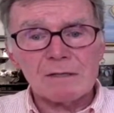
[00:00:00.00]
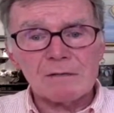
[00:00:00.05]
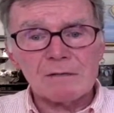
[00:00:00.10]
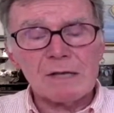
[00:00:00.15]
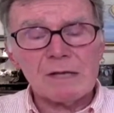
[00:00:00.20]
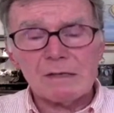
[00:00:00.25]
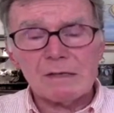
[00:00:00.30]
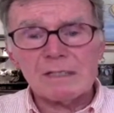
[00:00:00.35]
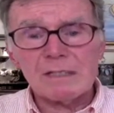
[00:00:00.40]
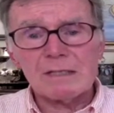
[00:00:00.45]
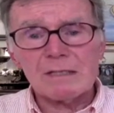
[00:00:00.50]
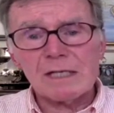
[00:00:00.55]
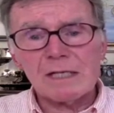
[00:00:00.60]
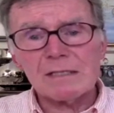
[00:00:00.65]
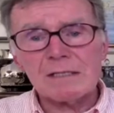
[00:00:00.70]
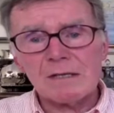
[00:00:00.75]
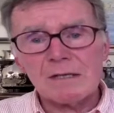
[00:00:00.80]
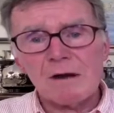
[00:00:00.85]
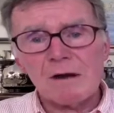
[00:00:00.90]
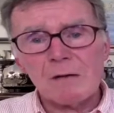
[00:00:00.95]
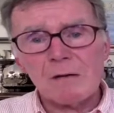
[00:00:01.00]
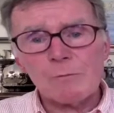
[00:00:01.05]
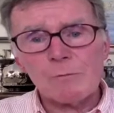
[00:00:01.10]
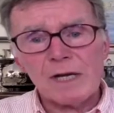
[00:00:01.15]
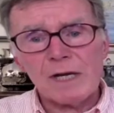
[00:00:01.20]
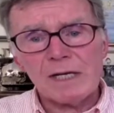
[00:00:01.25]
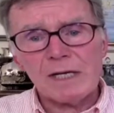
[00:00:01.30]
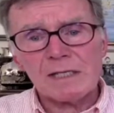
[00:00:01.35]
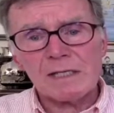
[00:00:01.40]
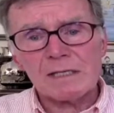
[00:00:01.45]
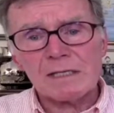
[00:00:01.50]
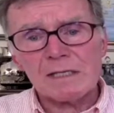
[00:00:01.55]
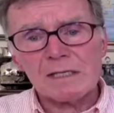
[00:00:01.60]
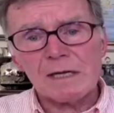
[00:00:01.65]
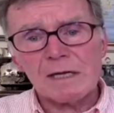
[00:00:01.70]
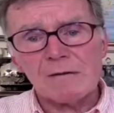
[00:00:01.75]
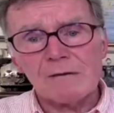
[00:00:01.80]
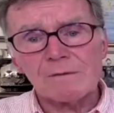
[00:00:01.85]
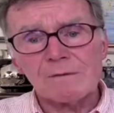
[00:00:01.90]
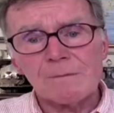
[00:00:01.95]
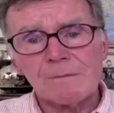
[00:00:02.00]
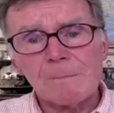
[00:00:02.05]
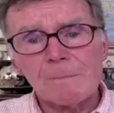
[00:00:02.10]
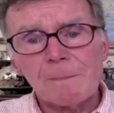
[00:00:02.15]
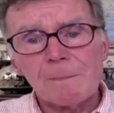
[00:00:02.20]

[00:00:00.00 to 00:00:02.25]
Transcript: It's heartbreaking stuff.